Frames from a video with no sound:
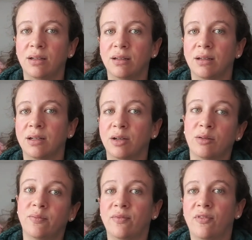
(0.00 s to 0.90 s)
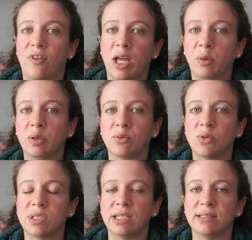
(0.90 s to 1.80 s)
I don't know, following the
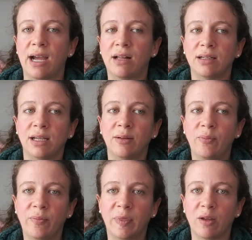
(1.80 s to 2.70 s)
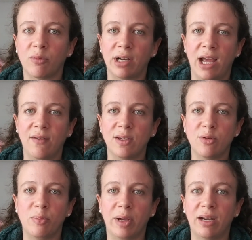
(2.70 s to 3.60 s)
rules exactly or what have you,
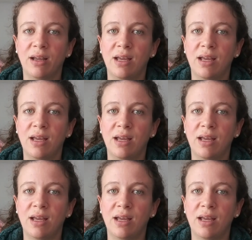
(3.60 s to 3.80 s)
but